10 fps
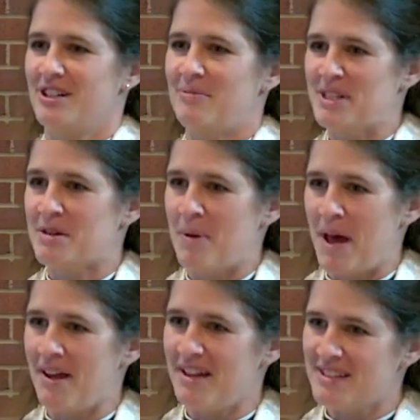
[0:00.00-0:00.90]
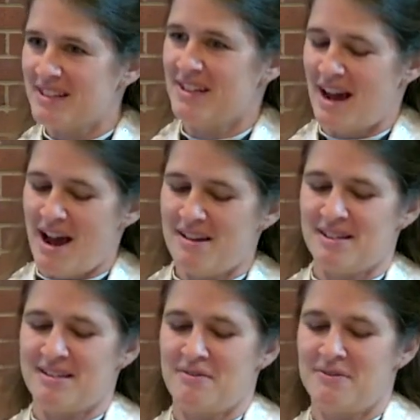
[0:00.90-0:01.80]
Episcopalians in the
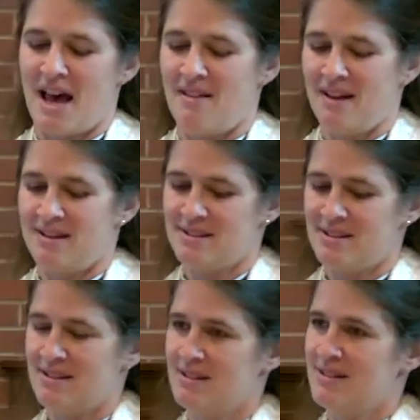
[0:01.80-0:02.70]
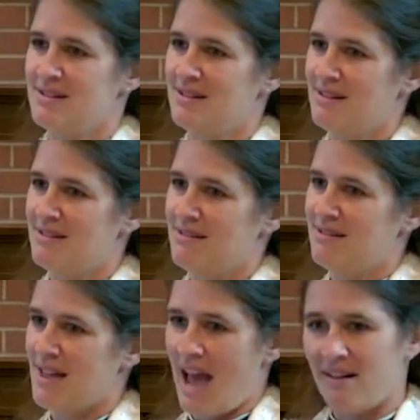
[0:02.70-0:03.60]
Diocese of Dallas,
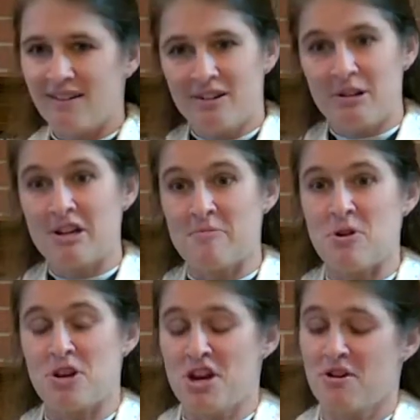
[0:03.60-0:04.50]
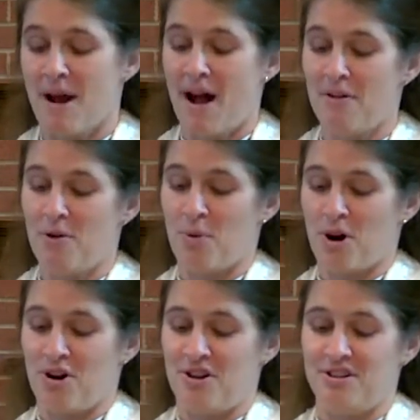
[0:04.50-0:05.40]
the Anglican Communion around the
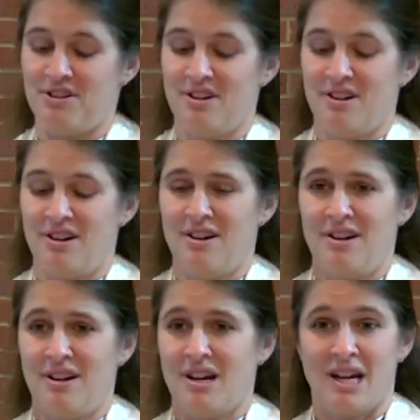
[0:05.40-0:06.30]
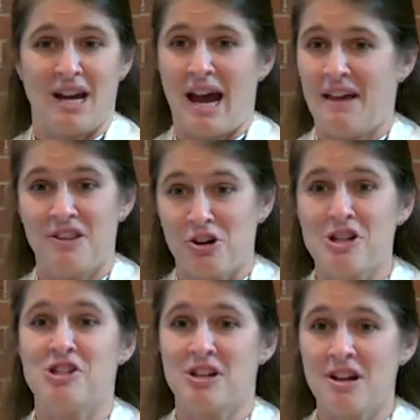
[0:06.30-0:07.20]
world, and the
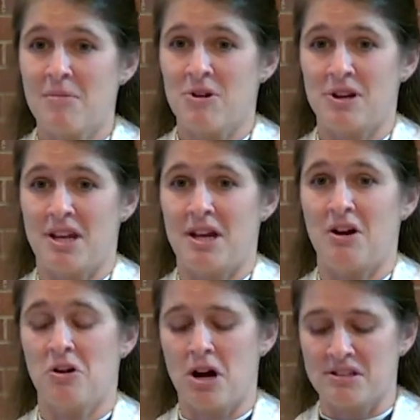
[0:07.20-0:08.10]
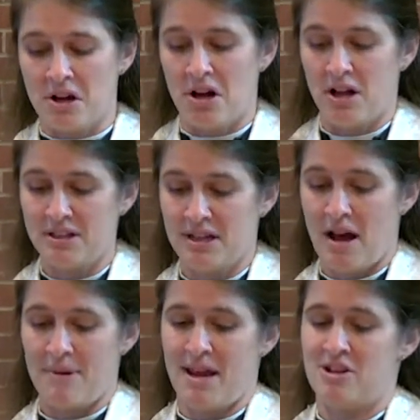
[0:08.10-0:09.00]
Christian community across all
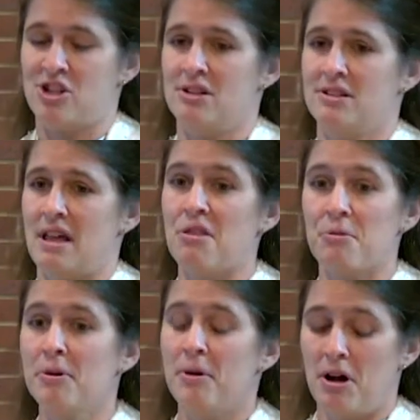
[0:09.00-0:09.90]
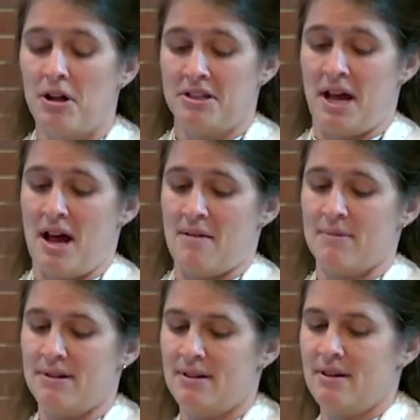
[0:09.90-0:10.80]
denominations and through all time.